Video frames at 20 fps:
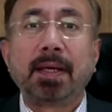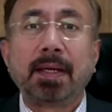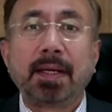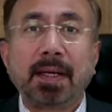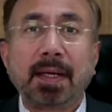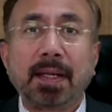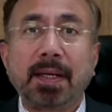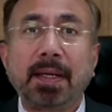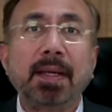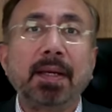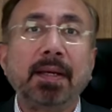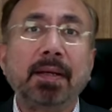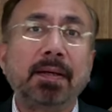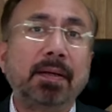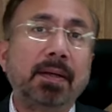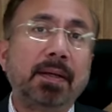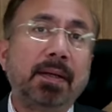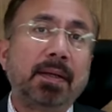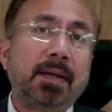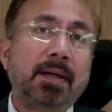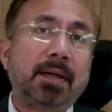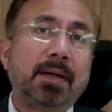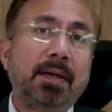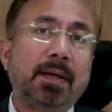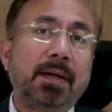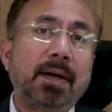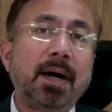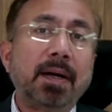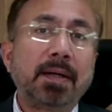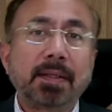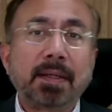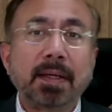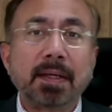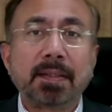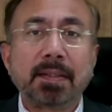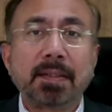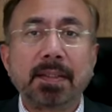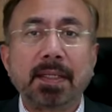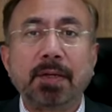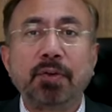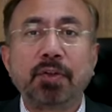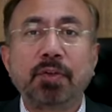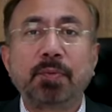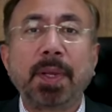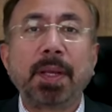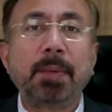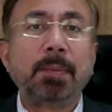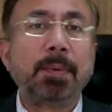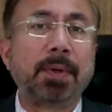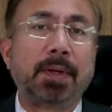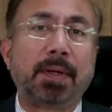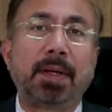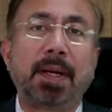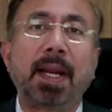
read articles in the newspaper,